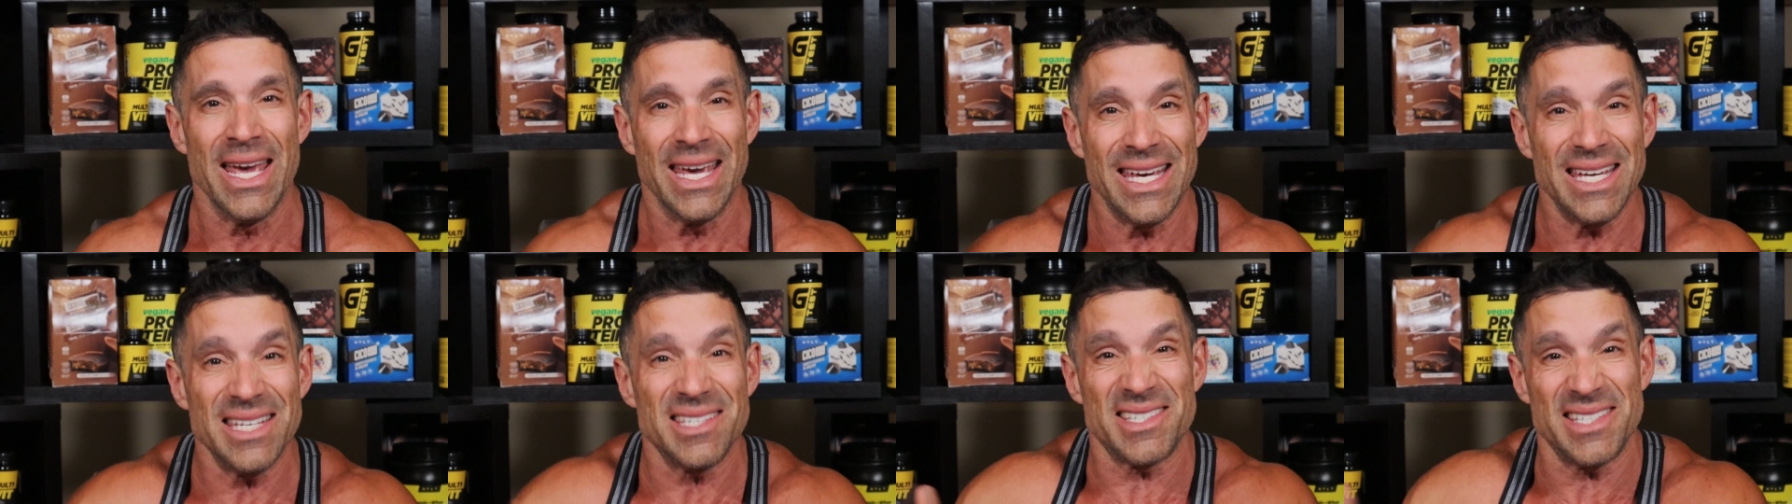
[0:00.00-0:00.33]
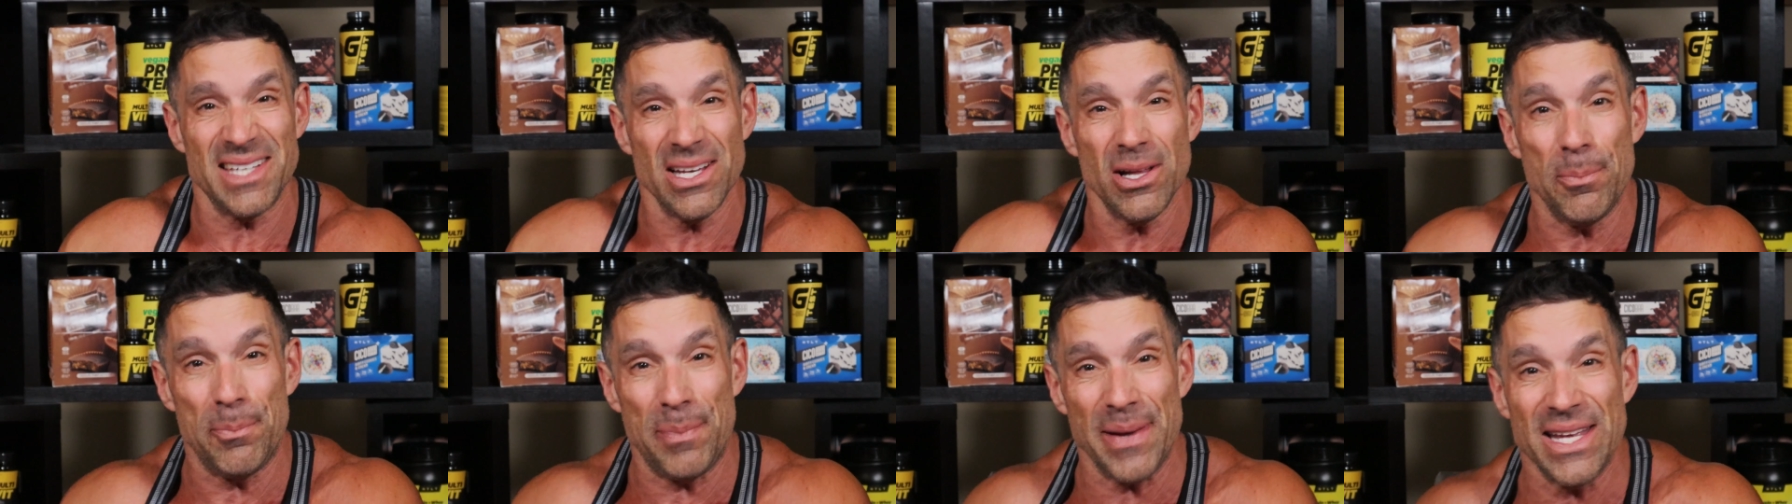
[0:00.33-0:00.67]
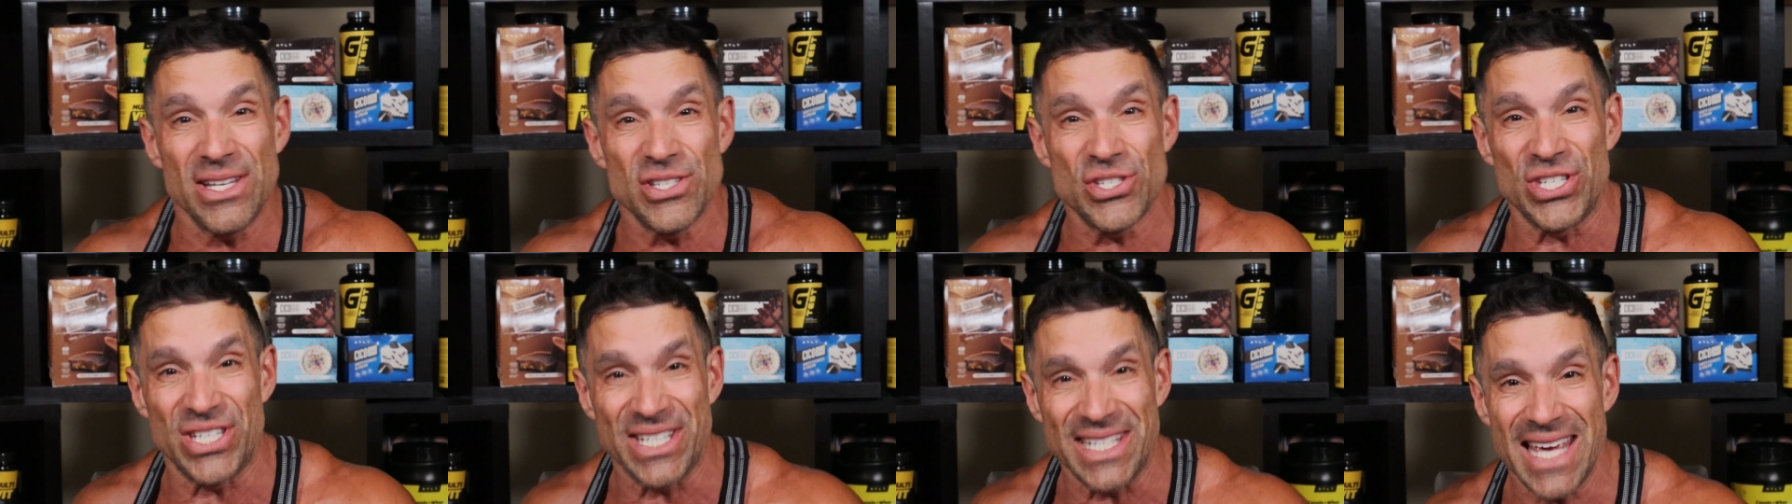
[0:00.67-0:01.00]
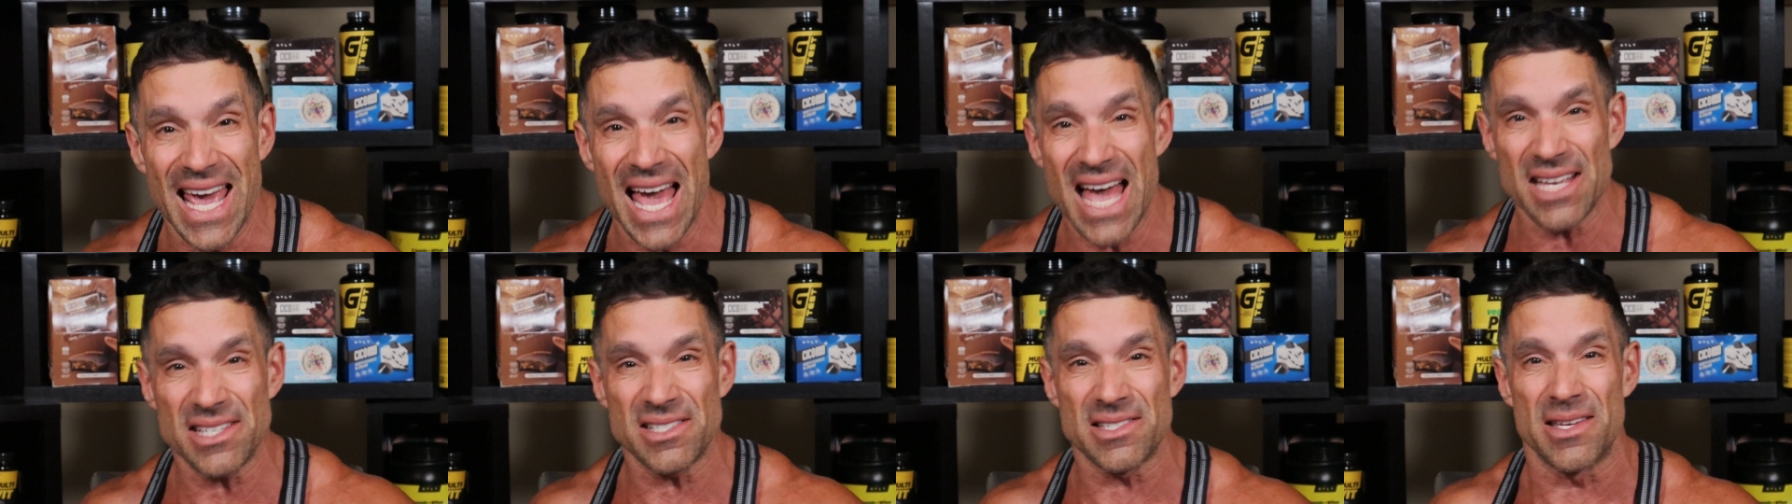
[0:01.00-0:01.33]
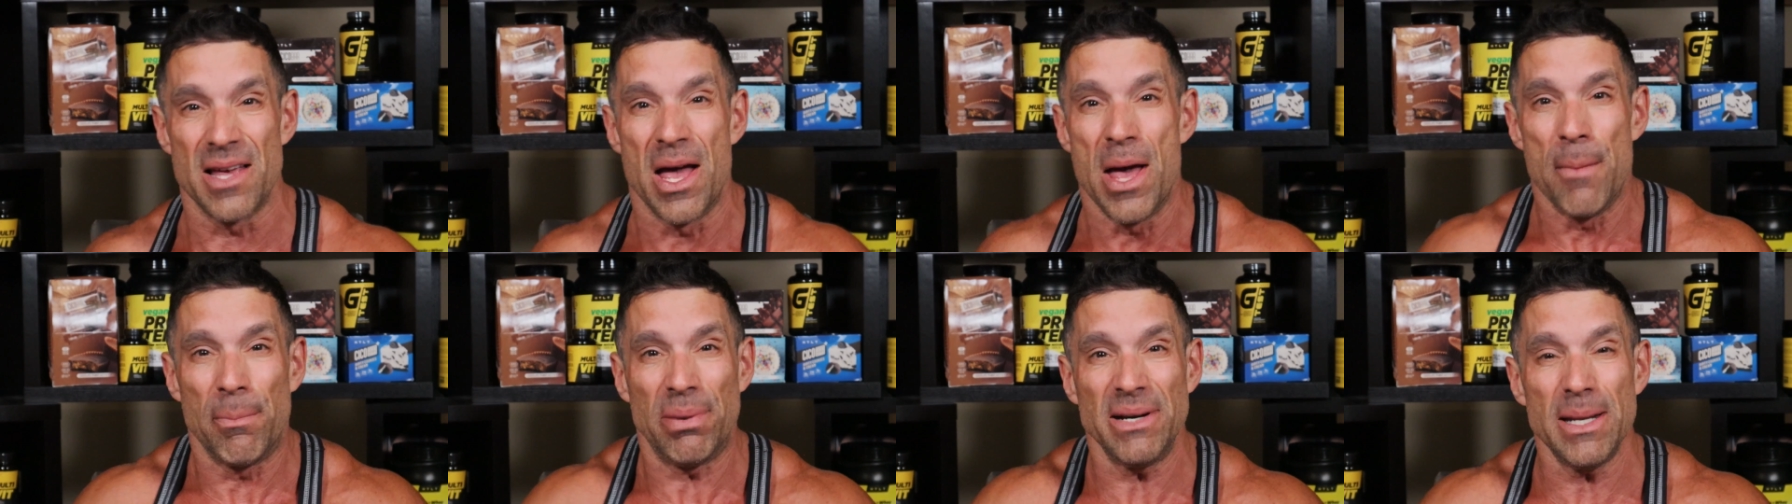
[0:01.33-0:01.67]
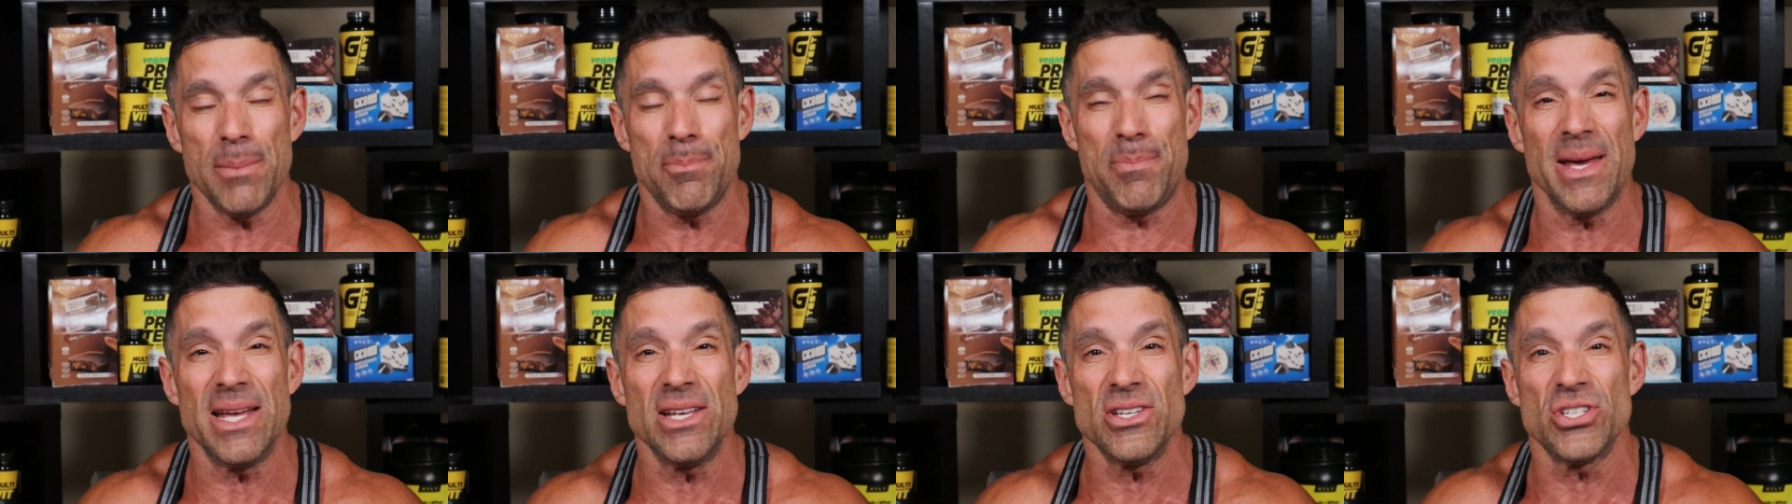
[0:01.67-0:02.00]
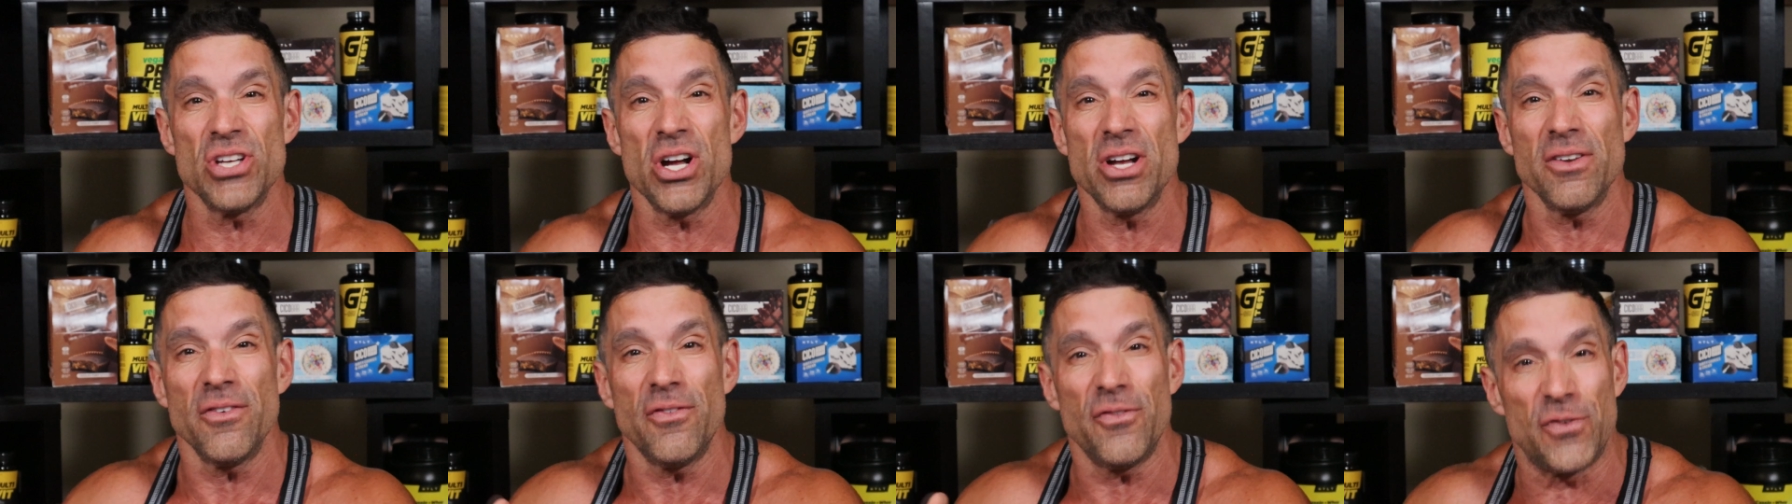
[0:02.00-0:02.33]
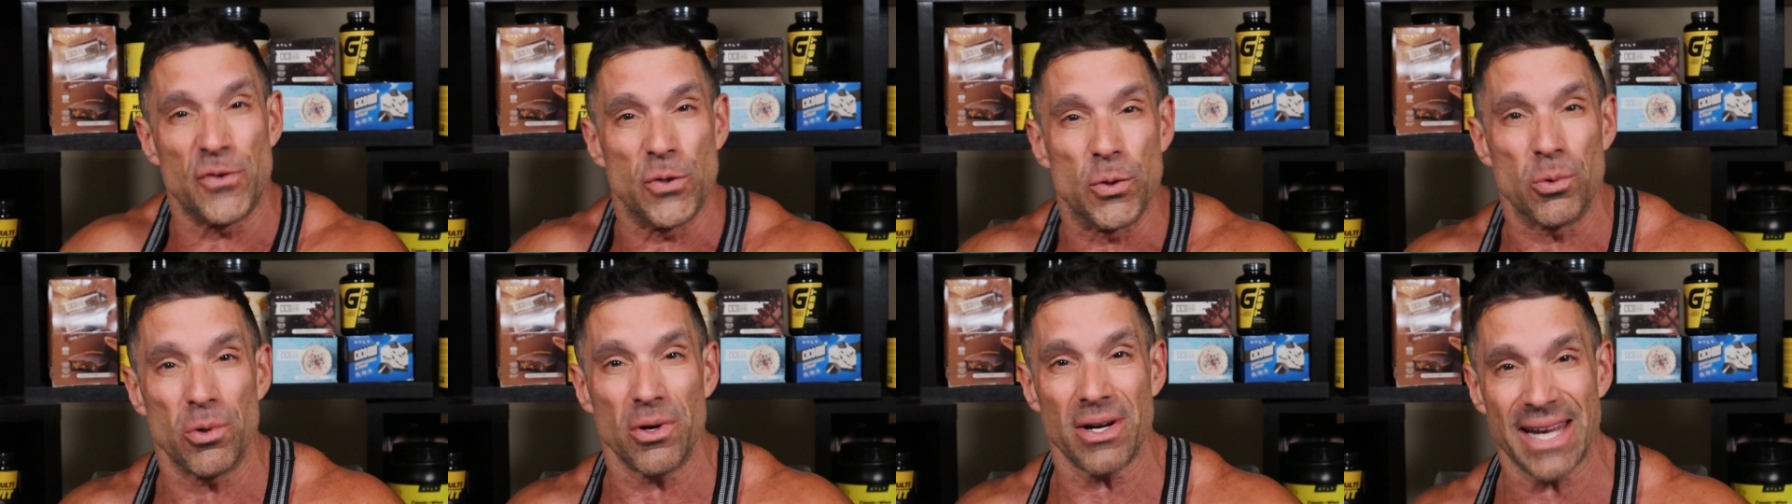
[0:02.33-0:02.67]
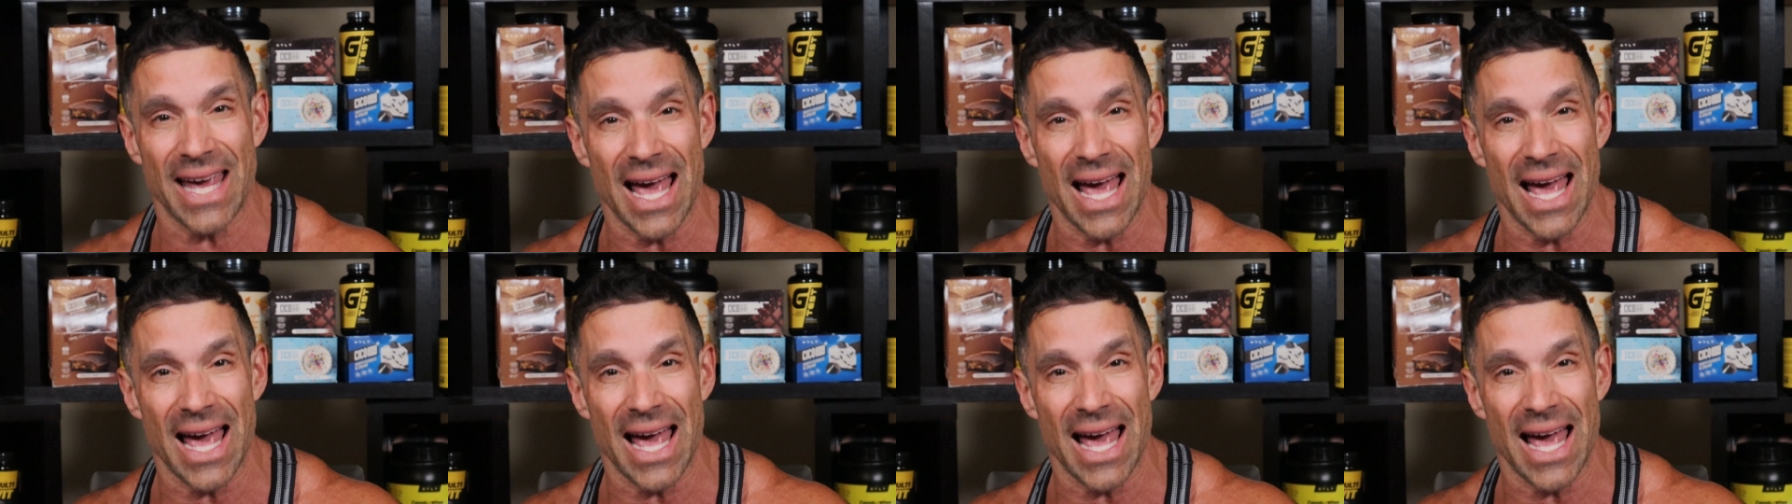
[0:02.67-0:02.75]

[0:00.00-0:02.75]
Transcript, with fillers: he still binged, yes, but he binged on fewer